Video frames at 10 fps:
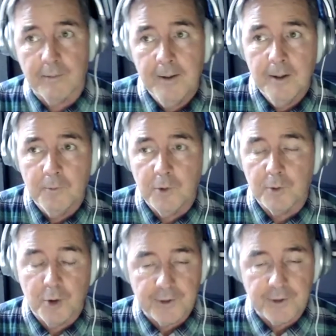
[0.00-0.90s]
we're both
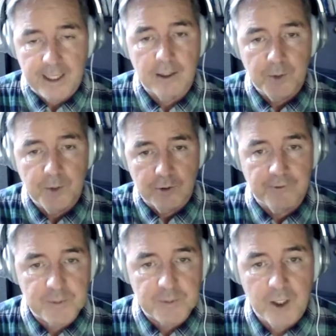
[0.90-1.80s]
accountable and
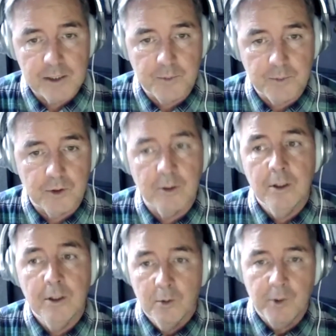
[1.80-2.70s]
responsible,
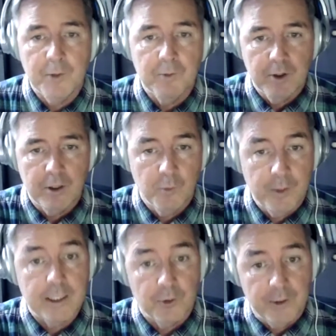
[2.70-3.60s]
we
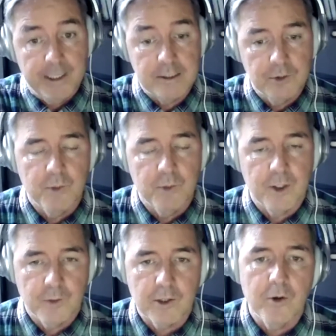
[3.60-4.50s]
agreed to what we're
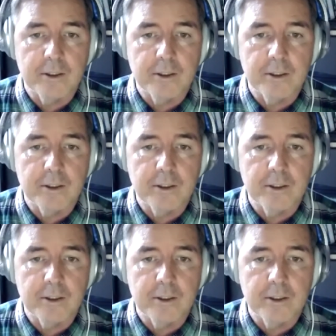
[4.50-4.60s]
going to